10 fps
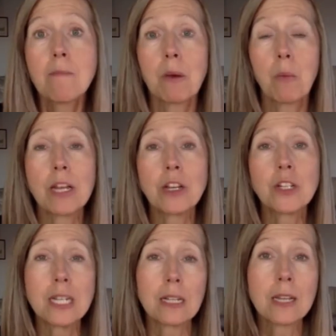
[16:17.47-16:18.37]
but when
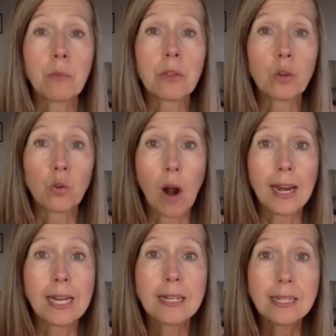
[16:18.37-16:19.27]
you're dealing with
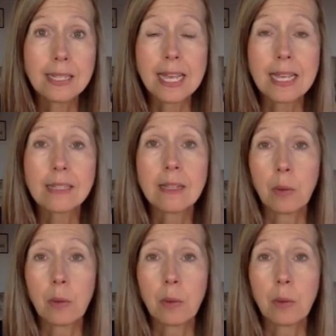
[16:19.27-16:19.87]
chronic disease,